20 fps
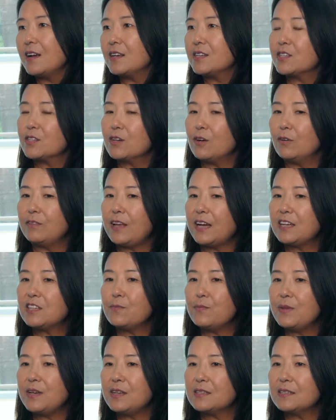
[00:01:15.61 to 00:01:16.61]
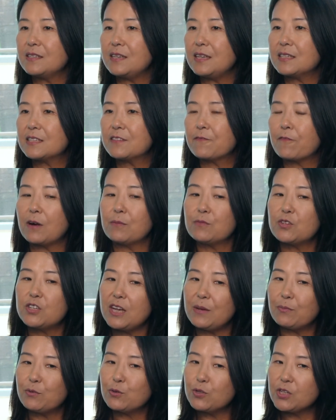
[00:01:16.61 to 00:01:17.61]
So that means it's from
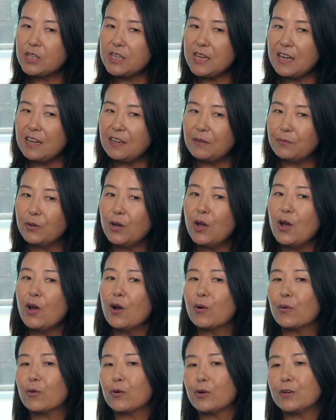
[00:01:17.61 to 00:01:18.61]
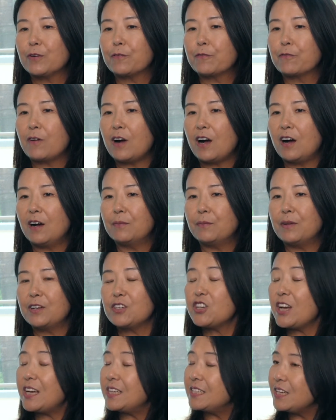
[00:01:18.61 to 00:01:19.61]
chip to chip or from
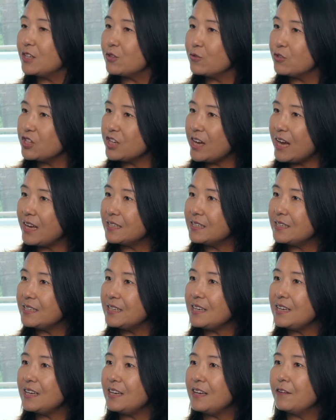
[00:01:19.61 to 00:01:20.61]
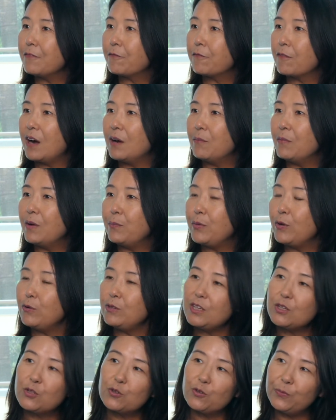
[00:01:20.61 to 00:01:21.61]
chassis to chassis, from a
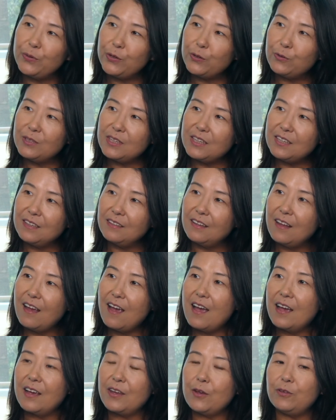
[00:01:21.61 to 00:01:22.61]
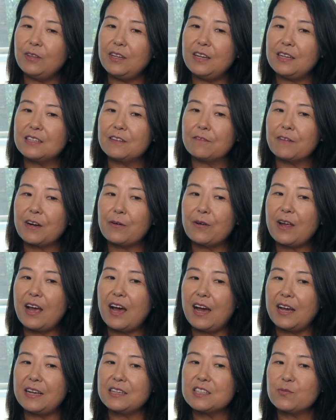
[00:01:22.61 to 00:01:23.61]
building to building, you need a very
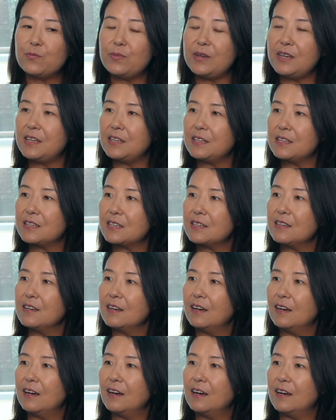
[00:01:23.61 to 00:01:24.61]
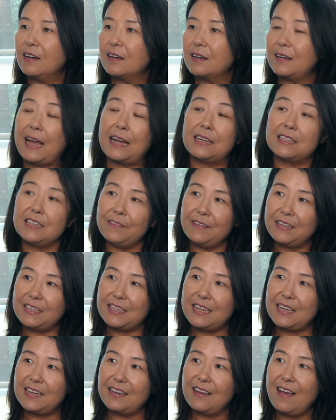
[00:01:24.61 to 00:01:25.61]
high speed
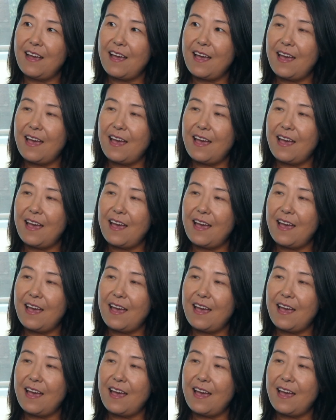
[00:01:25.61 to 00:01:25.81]
connectivity.